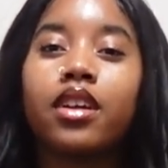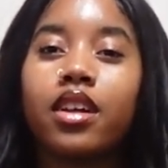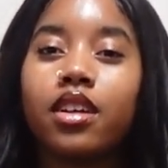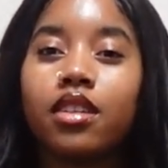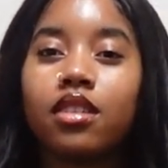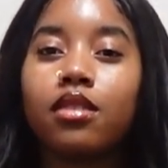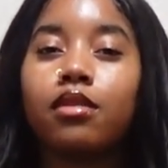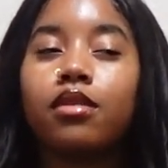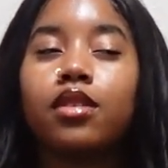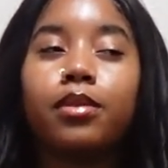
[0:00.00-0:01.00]
is
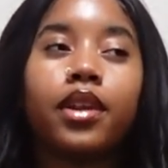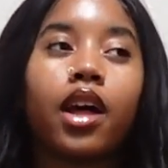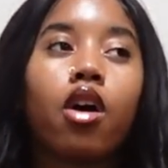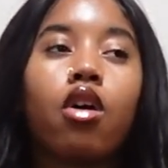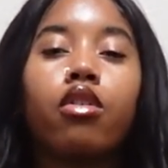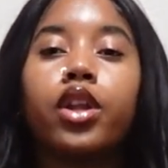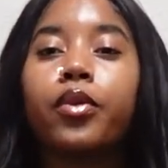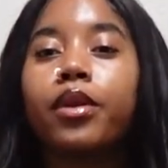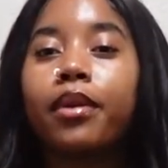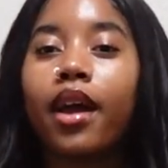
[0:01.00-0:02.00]
to be like, oh, do you
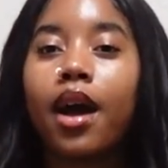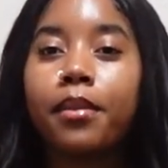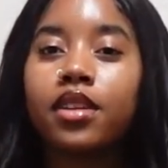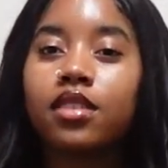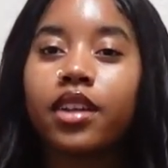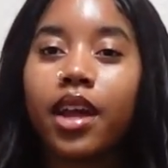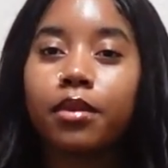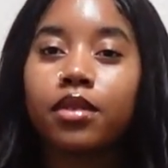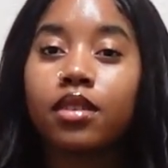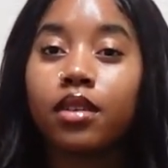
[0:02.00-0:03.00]
want to play iMessage
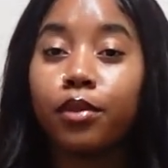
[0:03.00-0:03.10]
games?